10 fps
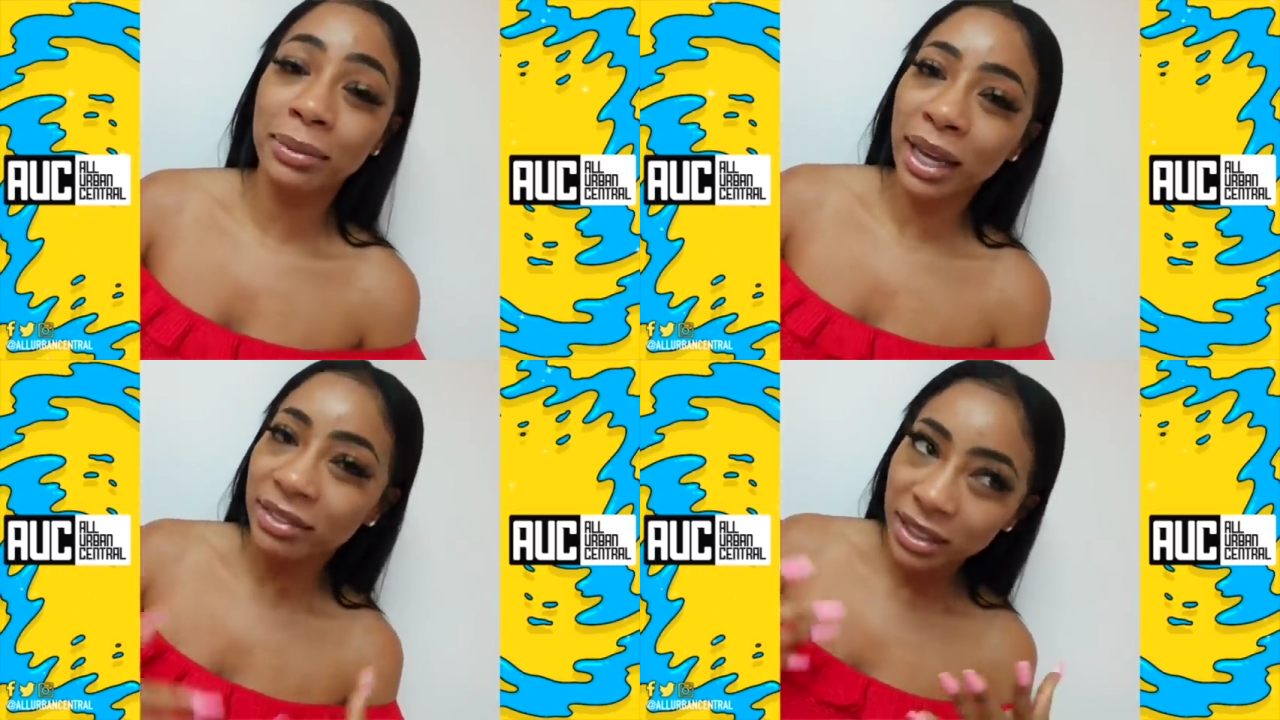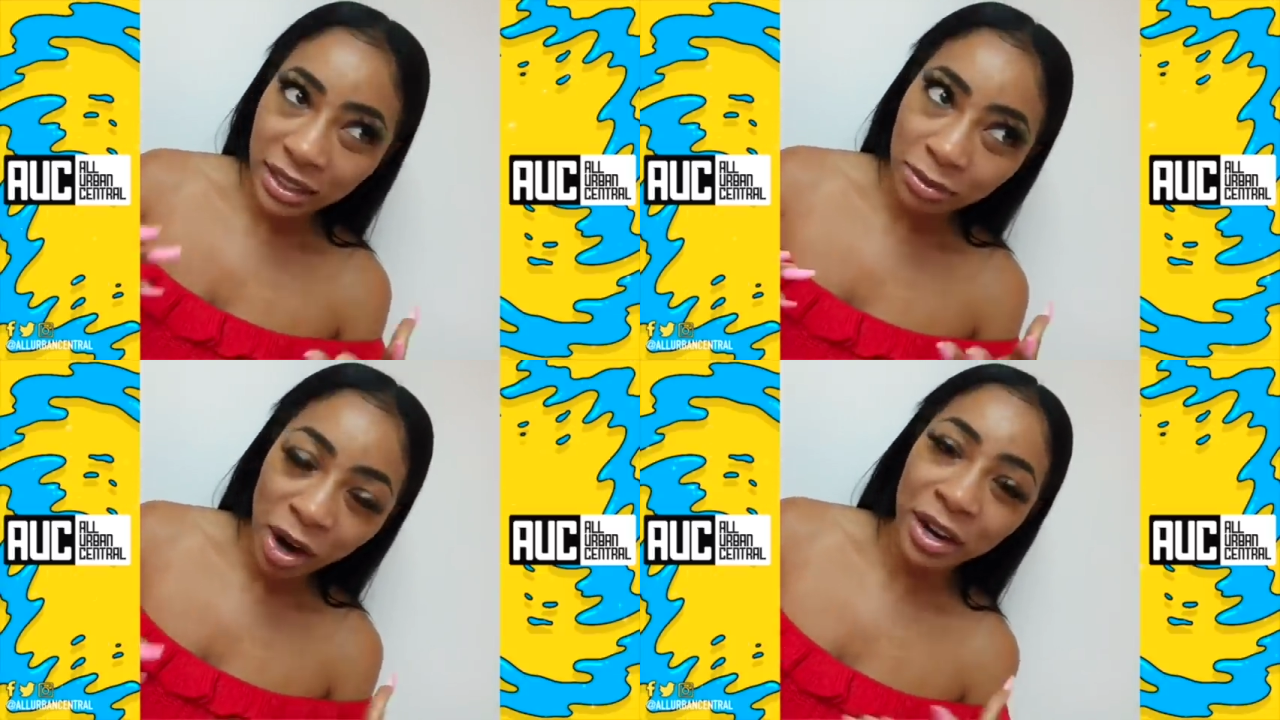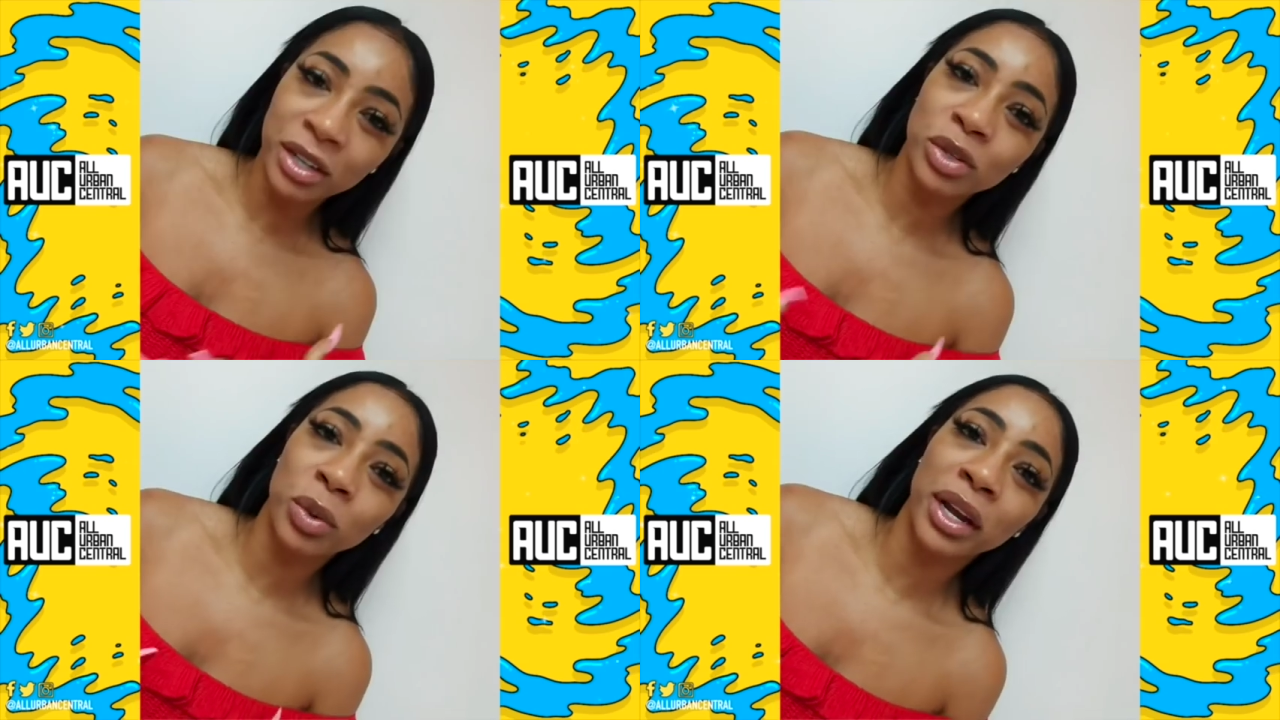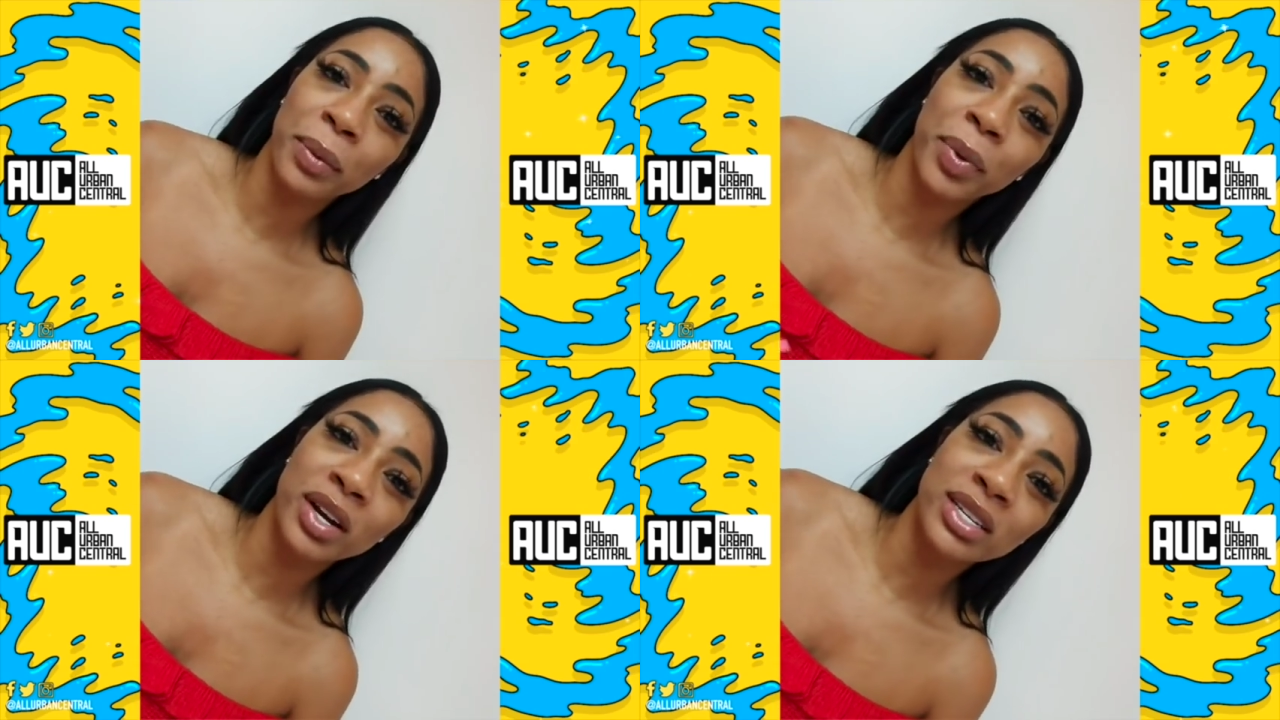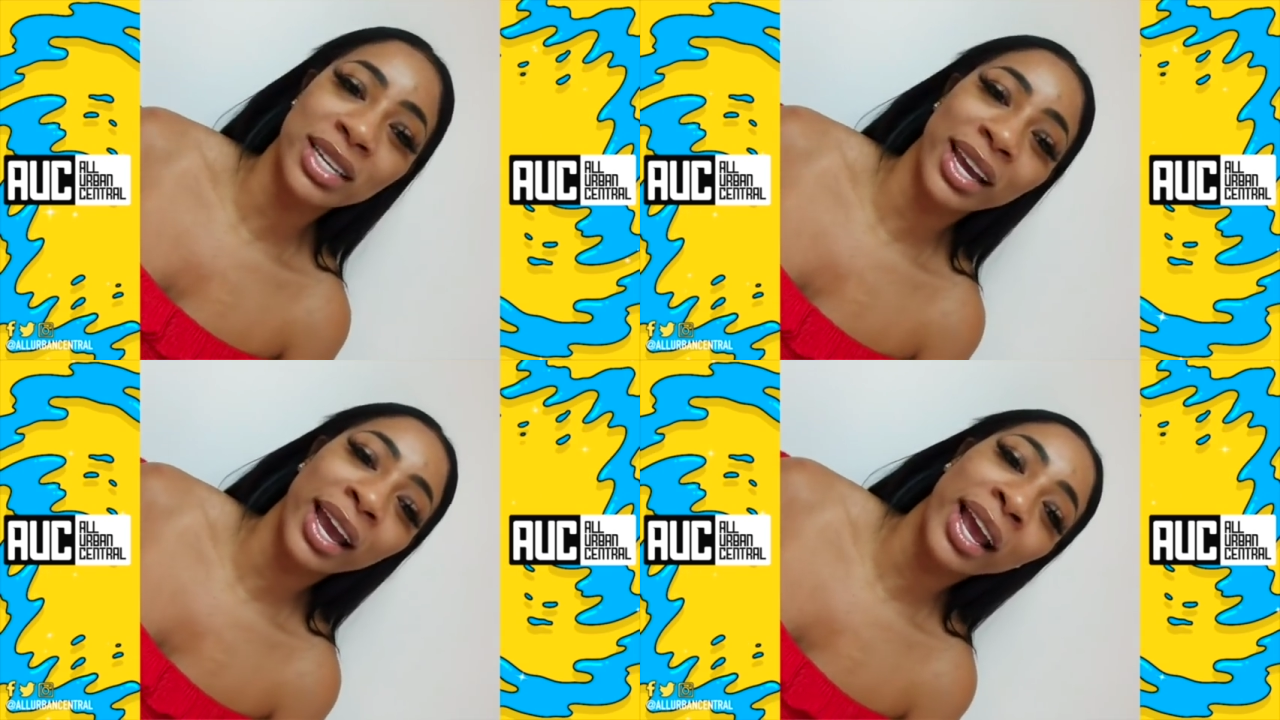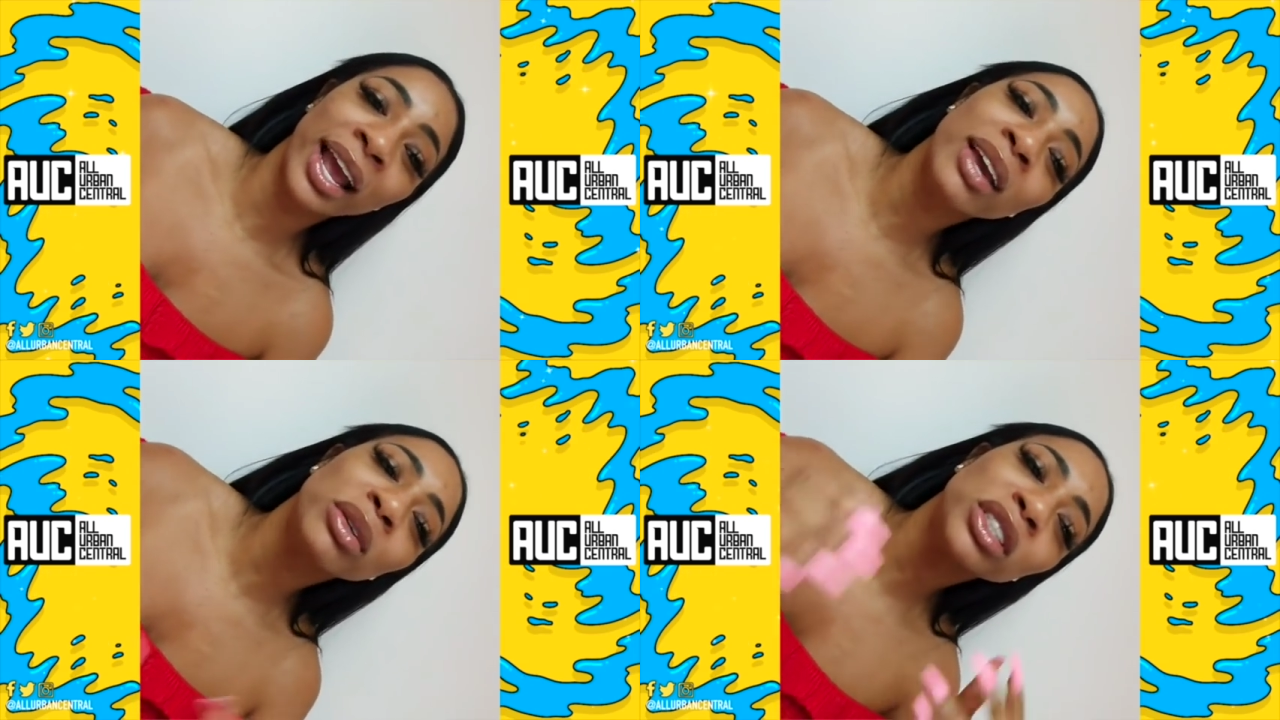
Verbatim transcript: I've seen Mario's work in person, and it was